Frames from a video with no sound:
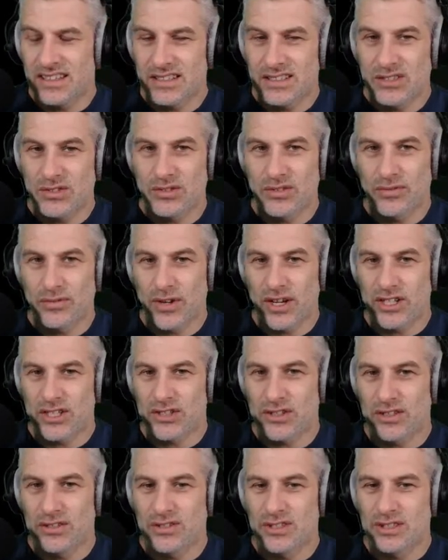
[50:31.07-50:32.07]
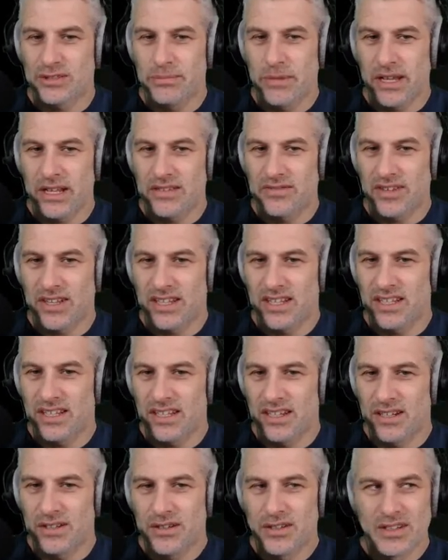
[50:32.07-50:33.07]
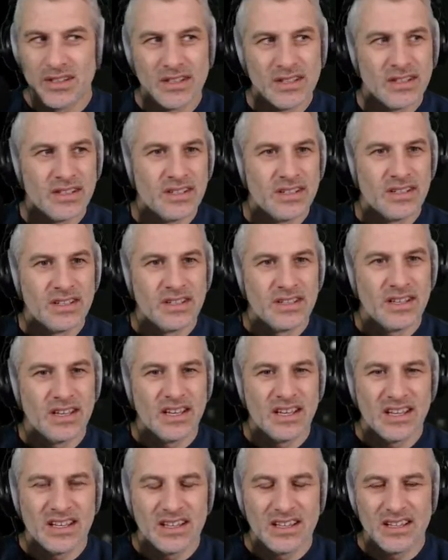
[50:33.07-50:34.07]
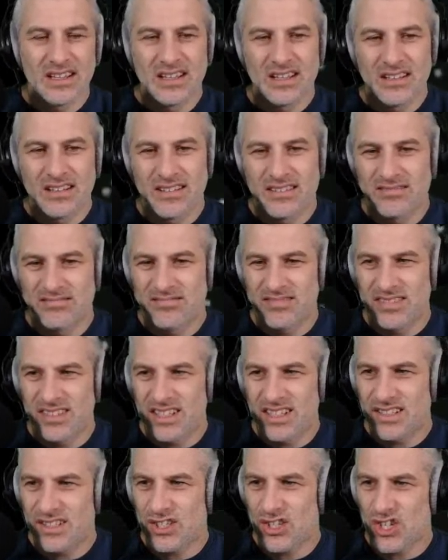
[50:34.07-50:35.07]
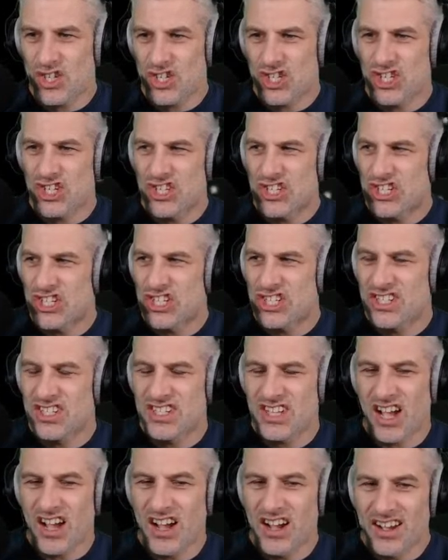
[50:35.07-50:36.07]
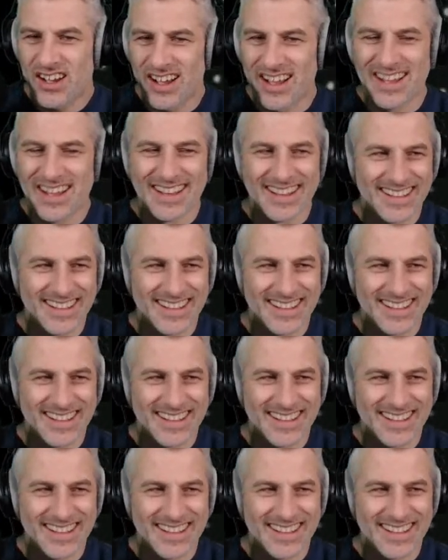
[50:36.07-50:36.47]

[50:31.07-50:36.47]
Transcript: the sort of retro smell of it, you know. Uh, it just stung.